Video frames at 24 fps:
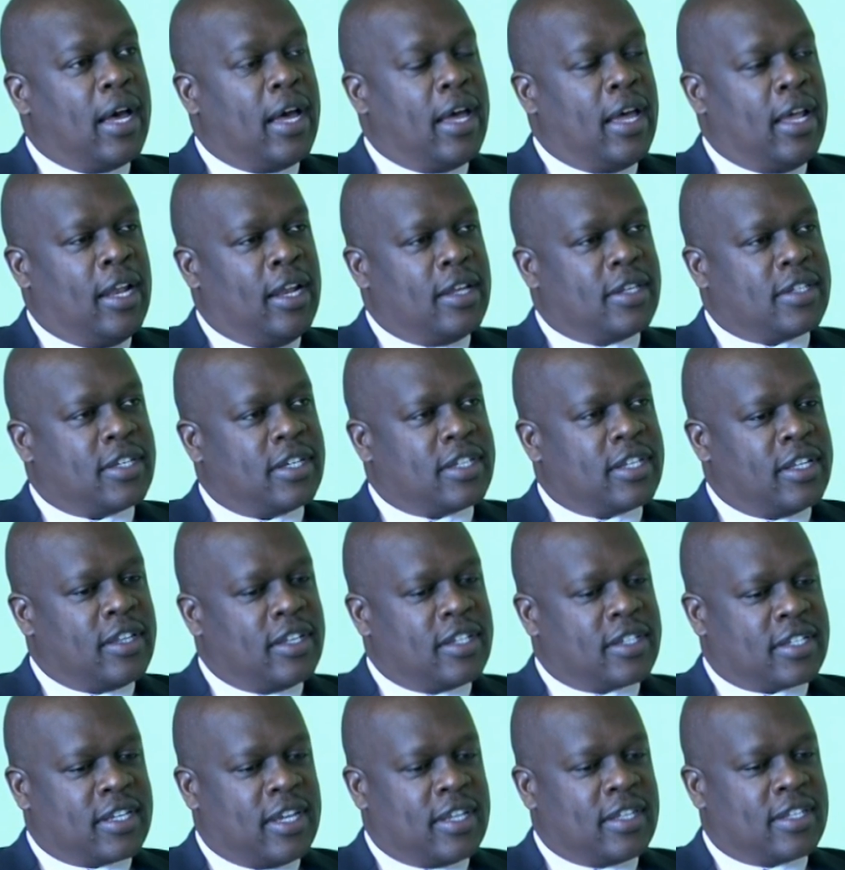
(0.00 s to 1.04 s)
illicit, in
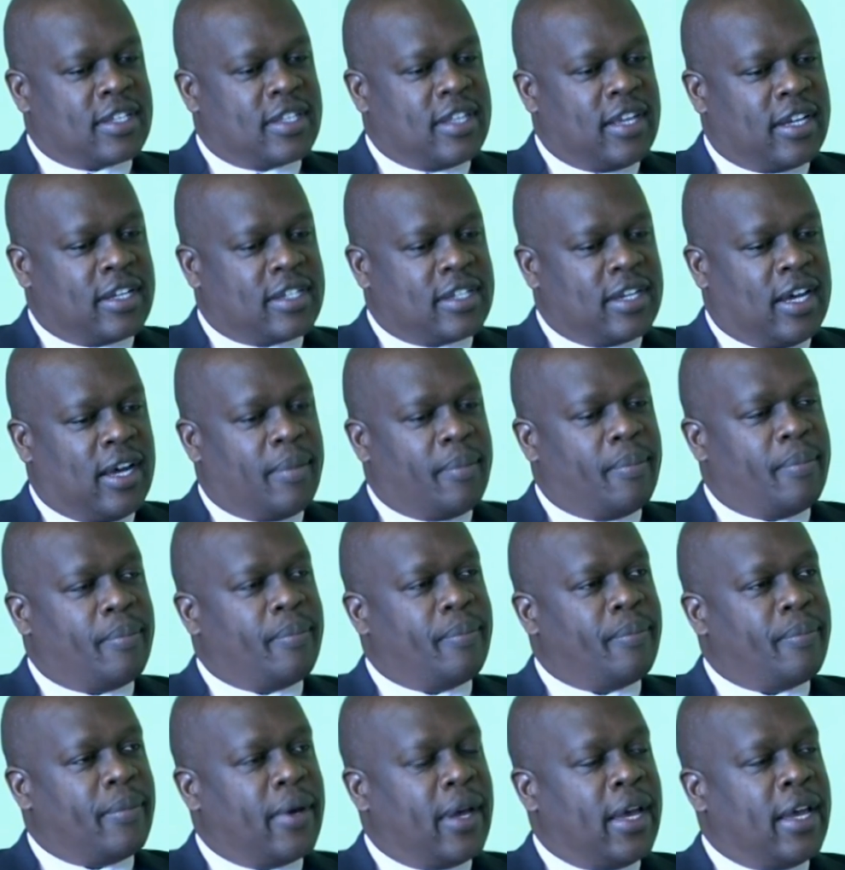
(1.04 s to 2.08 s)
the sense that
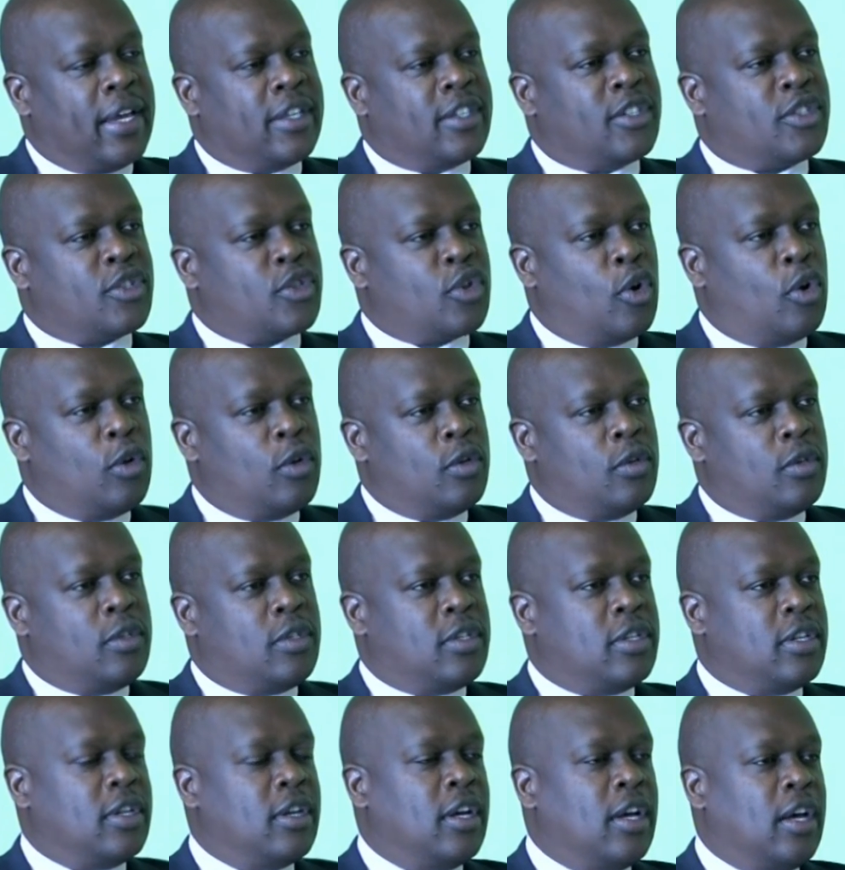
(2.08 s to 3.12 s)
it's
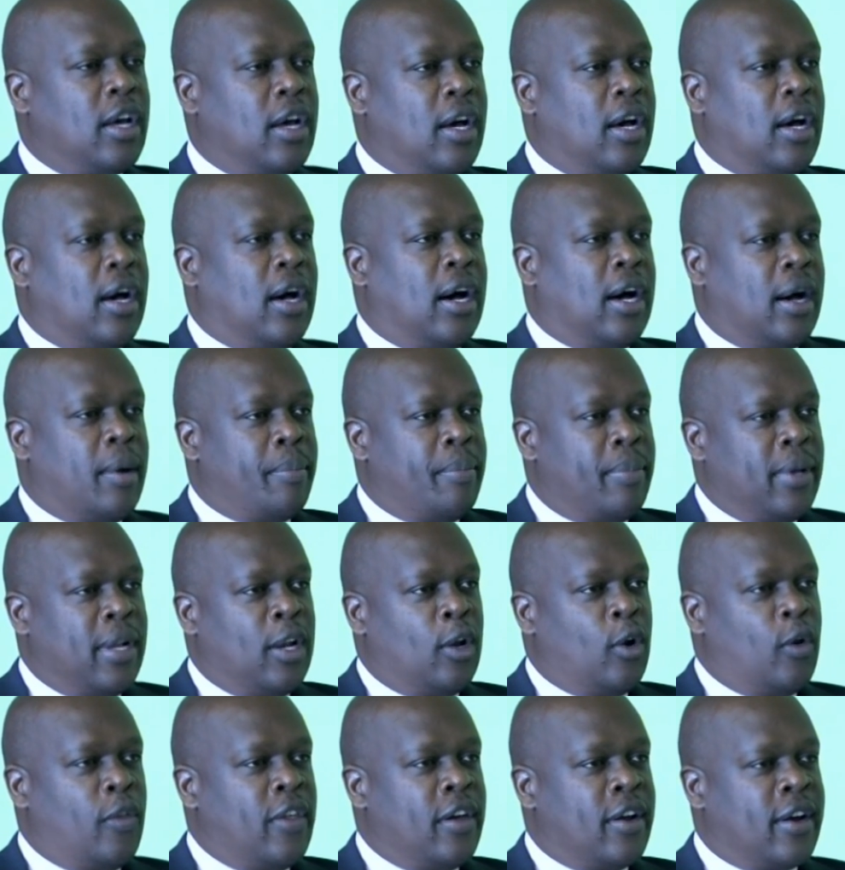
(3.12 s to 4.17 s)
sold
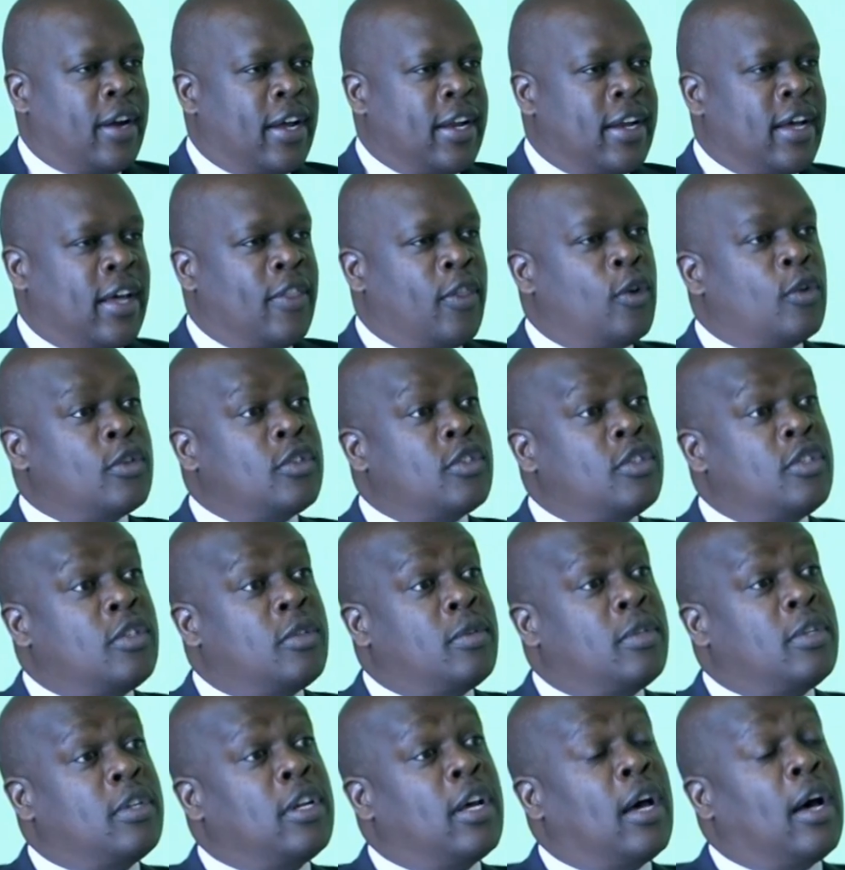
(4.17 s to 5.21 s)
below the radar. Those
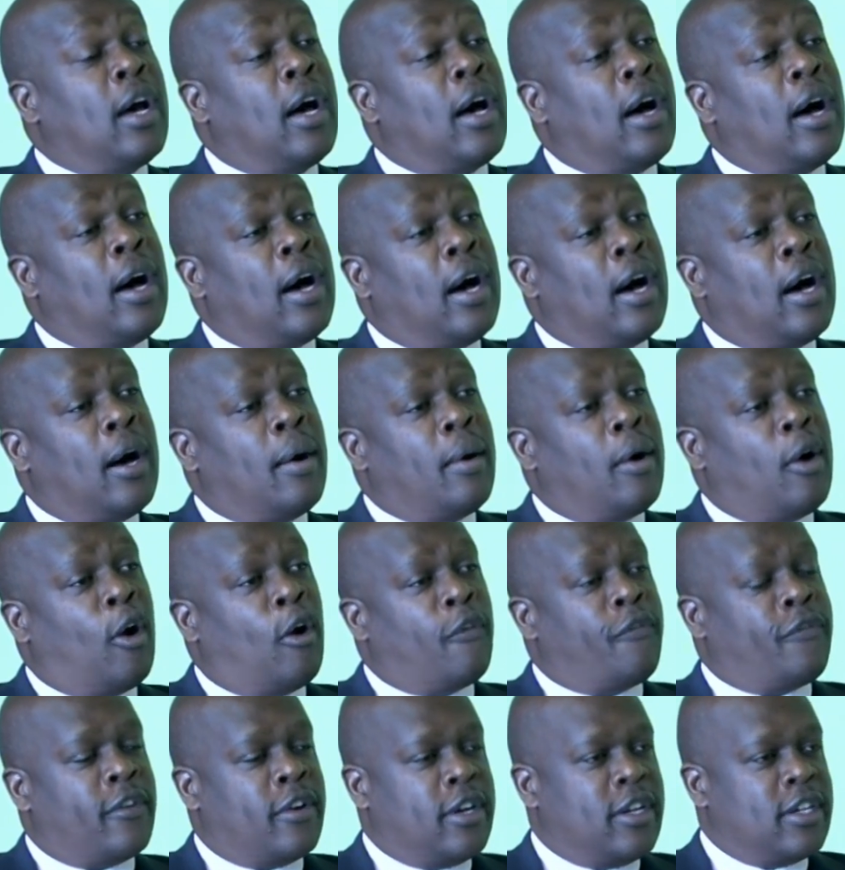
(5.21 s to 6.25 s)

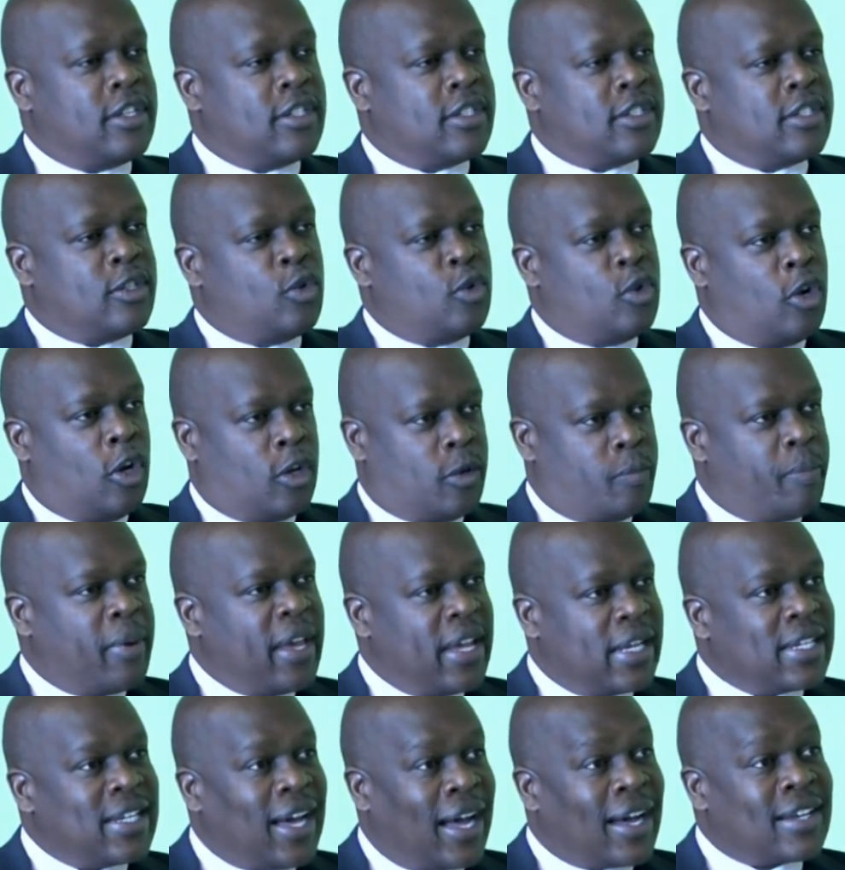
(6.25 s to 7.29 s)
offerings do not
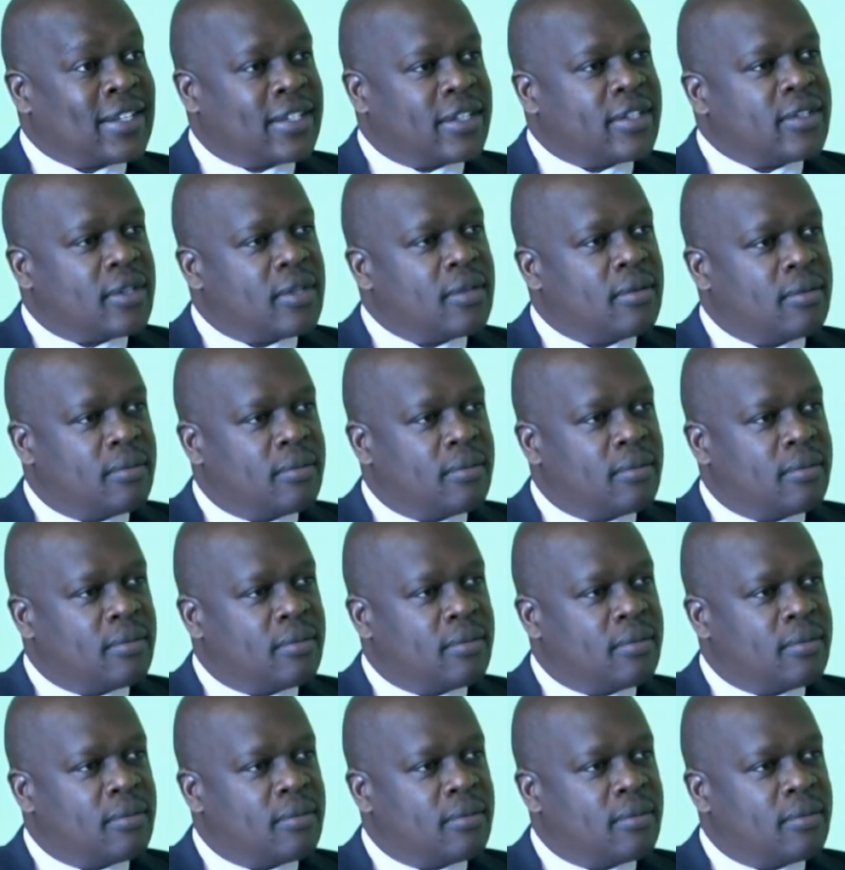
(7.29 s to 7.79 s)
pay taxes.